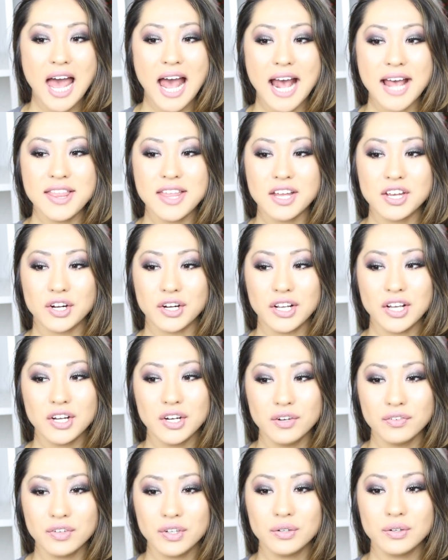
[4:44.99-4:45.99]
And then you're
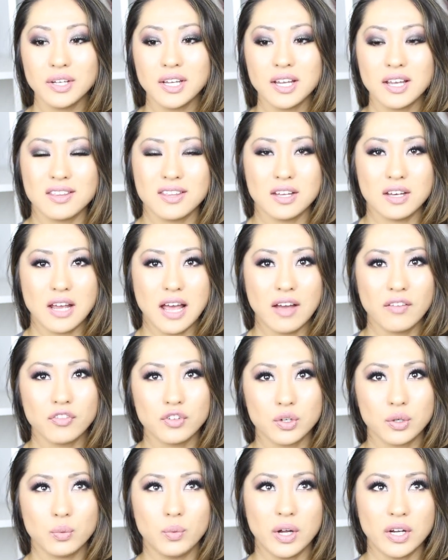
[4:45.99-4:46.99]
interviewing, and then
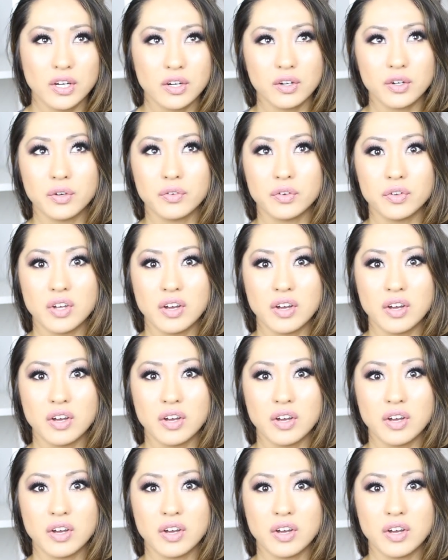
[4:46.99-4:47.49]
after one interview,